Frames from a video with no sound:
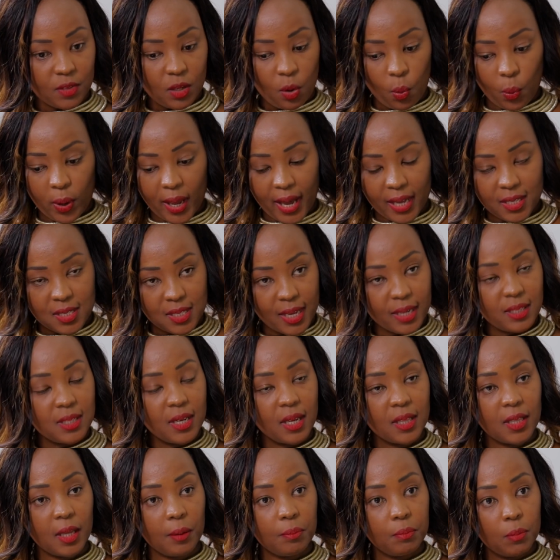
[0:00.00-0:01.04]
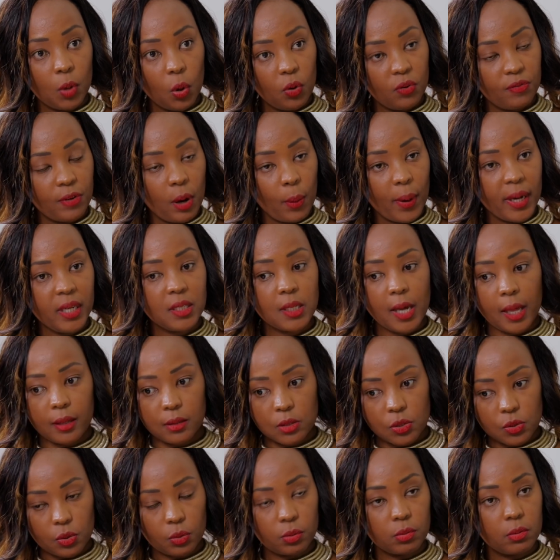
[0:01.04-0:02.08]
We are setting them overweight, and
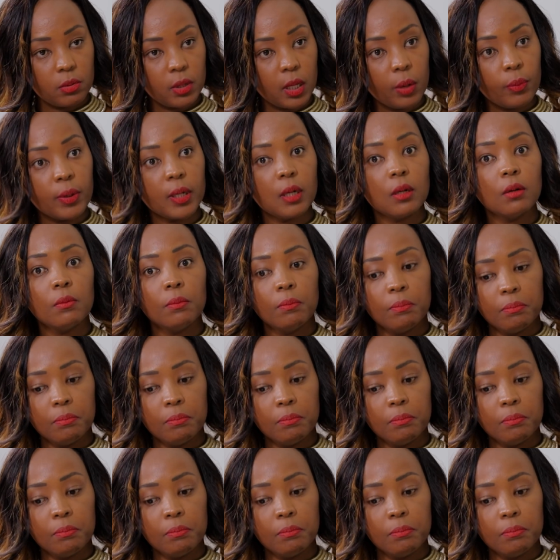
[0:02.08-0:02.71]
so they will